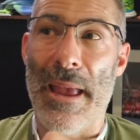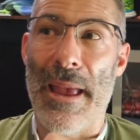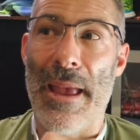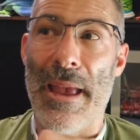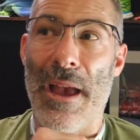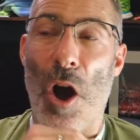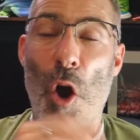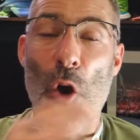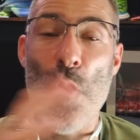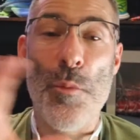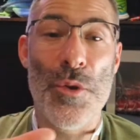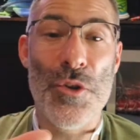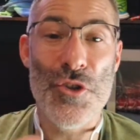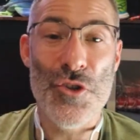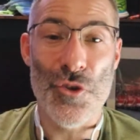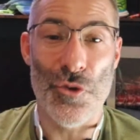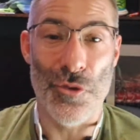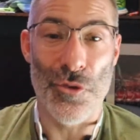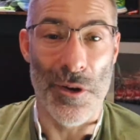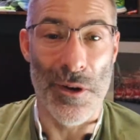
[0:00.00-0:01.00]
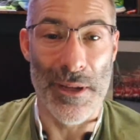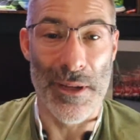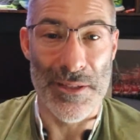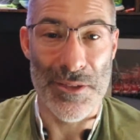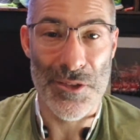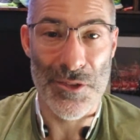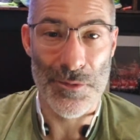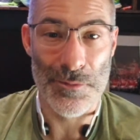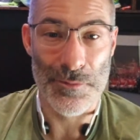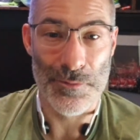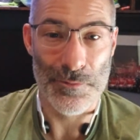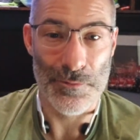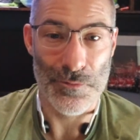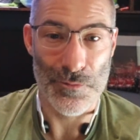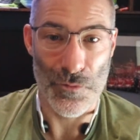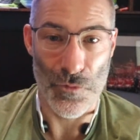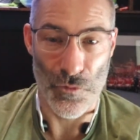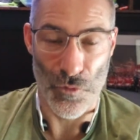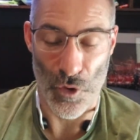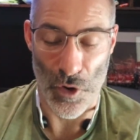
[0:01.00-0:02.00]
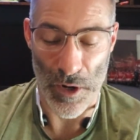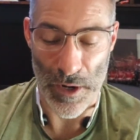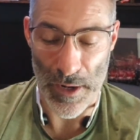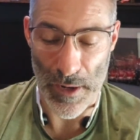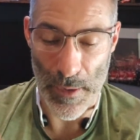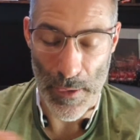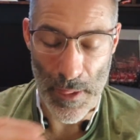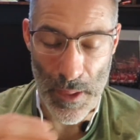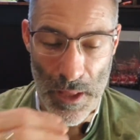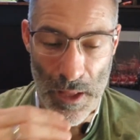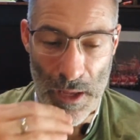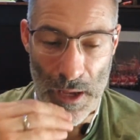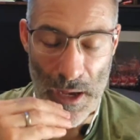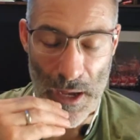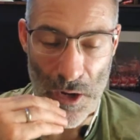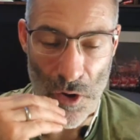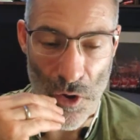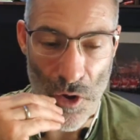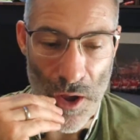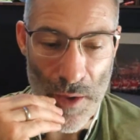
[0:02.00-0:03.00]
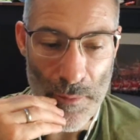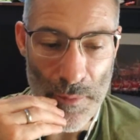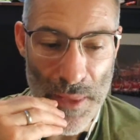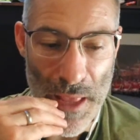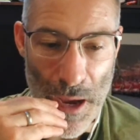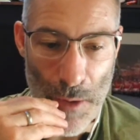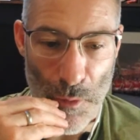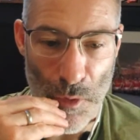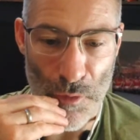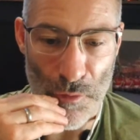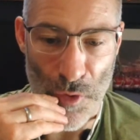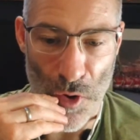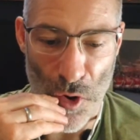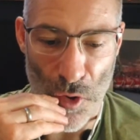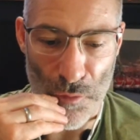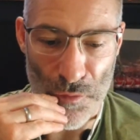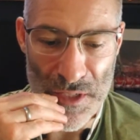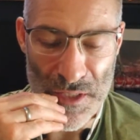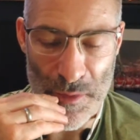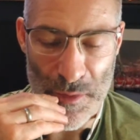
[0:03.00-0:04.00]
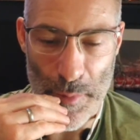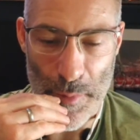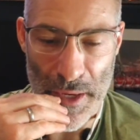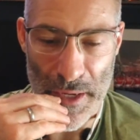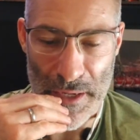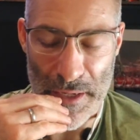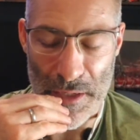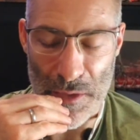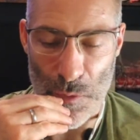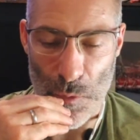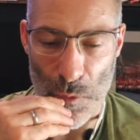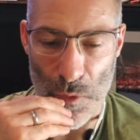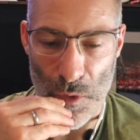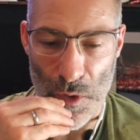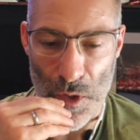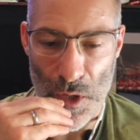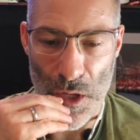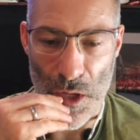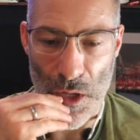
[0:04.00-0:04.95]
opens your eyes, right? And I'm now of this opinion,